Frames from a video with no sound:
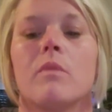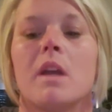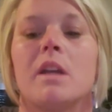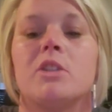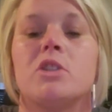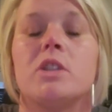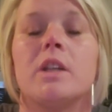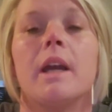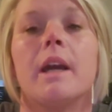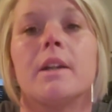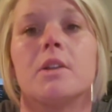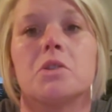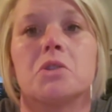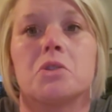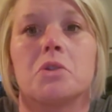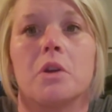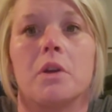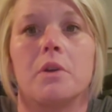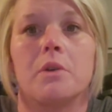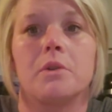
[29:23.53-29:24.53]
And she had a
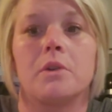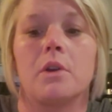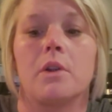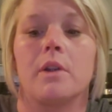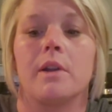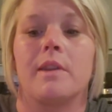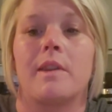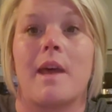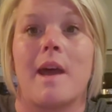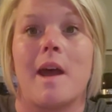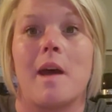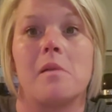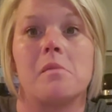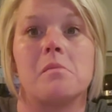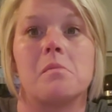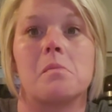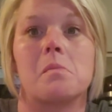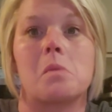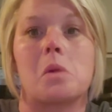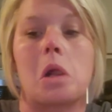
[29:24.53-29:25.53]
stroke during that.
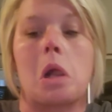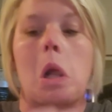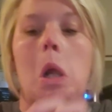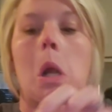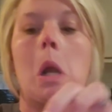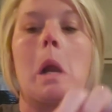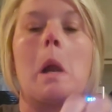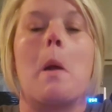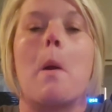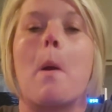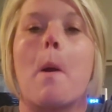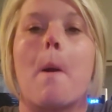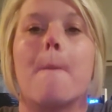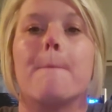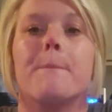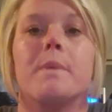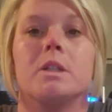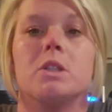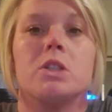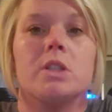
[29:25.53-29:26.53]

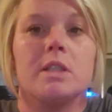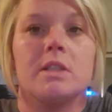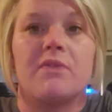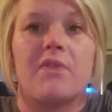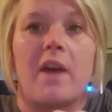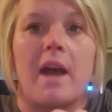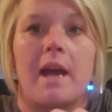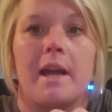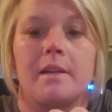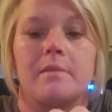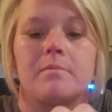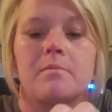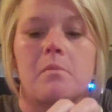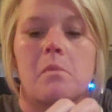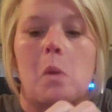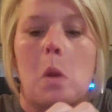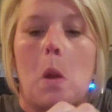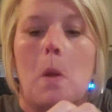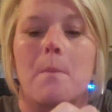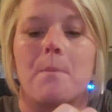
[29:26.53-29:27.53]
But she's fine.
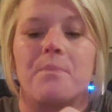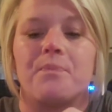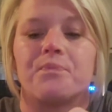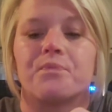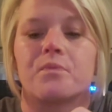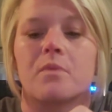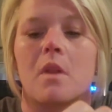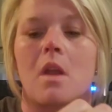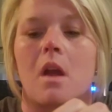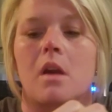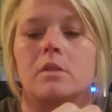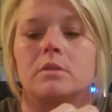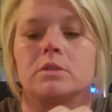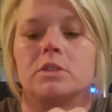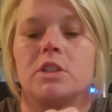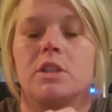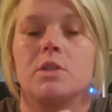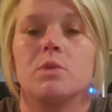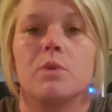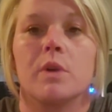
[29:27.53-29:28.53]

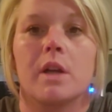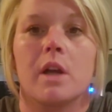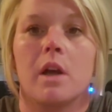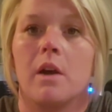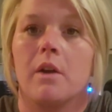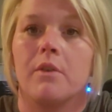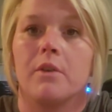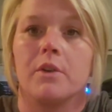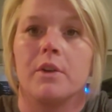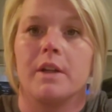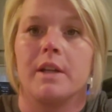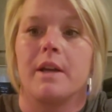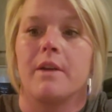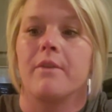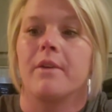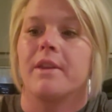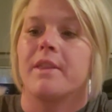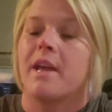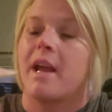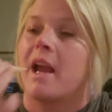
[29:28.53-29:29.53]
She's recovered and
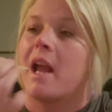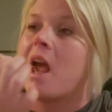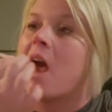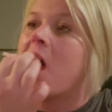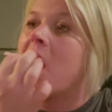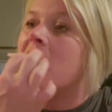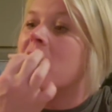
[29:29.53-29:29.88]
everything.